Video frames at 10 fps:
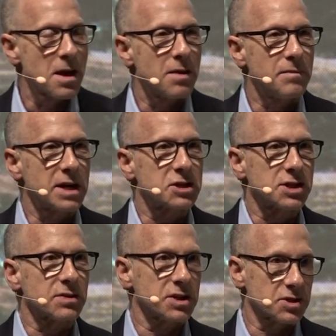and made a
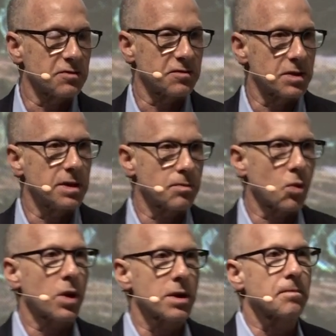series of
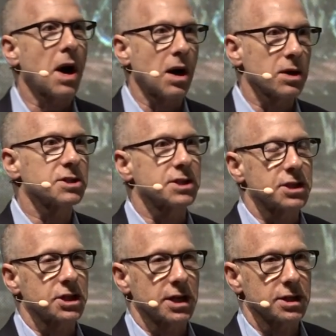important policy
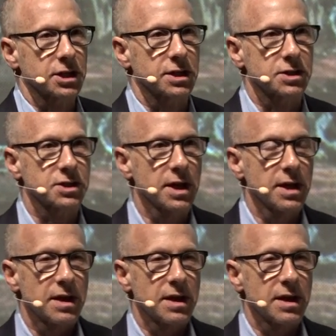changes